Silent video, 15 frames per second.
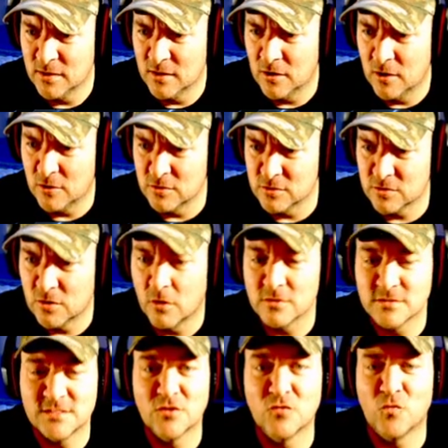Hunter's Call is
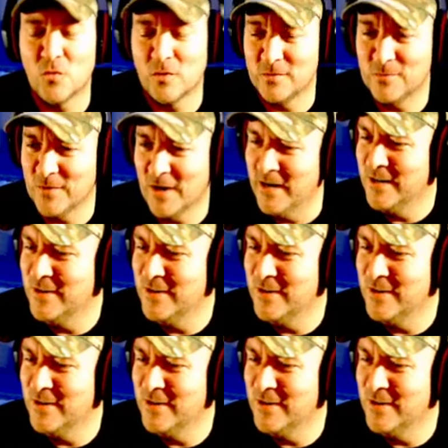still 45.